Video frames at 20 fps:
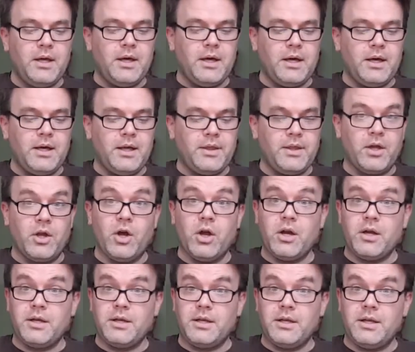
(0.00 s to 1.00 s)
Uh, the
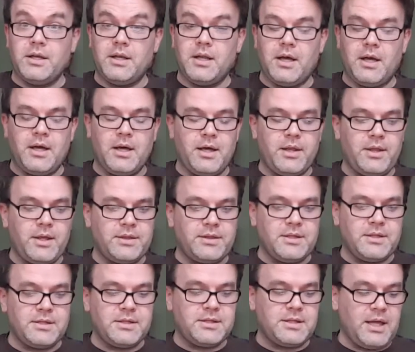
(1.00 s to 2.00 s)
garden uh, that
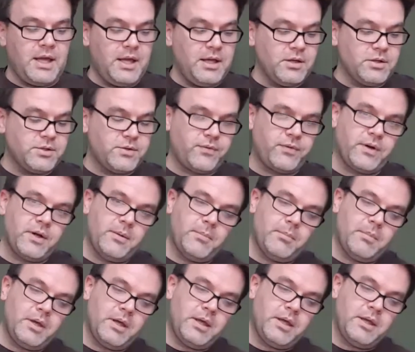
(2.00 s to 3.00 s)
this hails
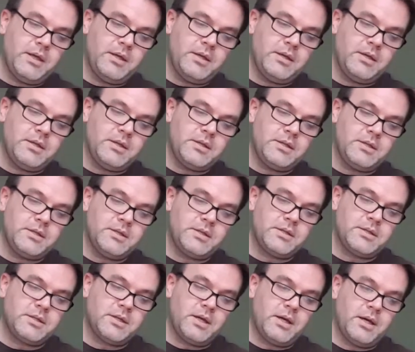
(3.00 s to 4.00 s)
from
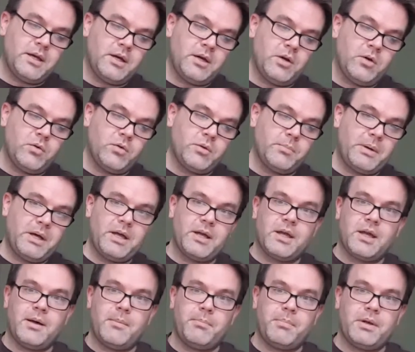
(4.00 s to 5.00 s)
is uh, owned by a
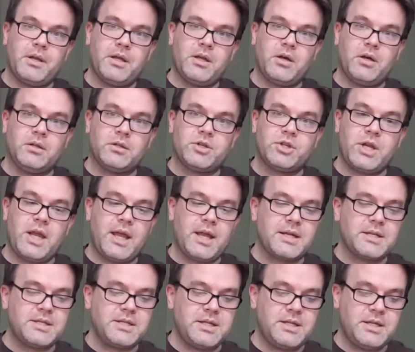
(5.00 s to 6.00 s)
company called
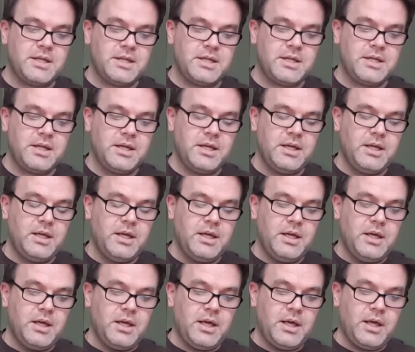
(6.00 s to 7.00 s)
Shang Tea
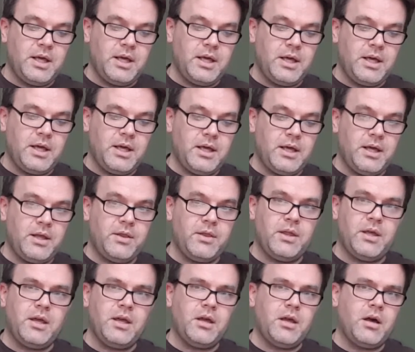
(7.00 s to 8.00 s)
and
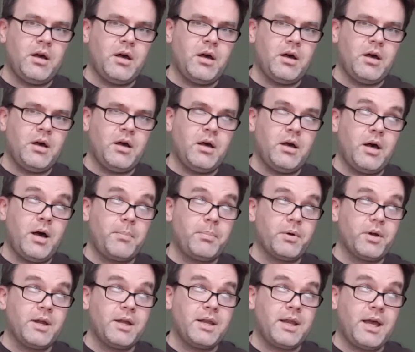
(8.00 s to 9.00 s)
they uh,
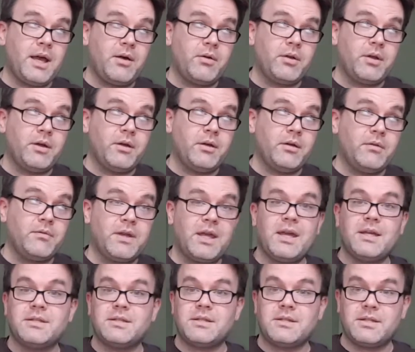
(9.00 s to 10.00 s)
operate out of
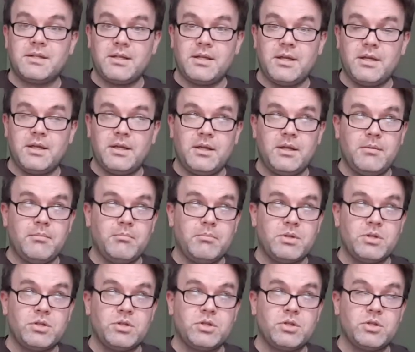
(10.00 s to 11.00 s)
Kansas City,
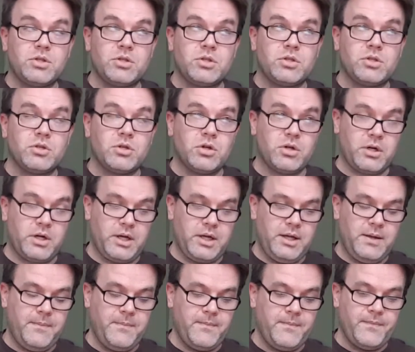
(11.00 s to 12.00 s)

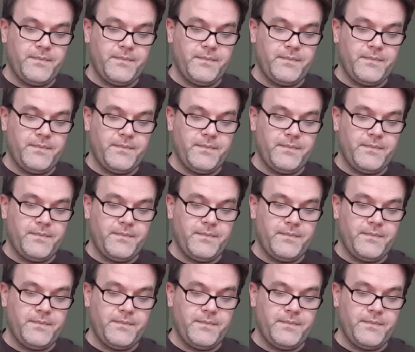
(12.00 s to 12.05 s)
Missouri.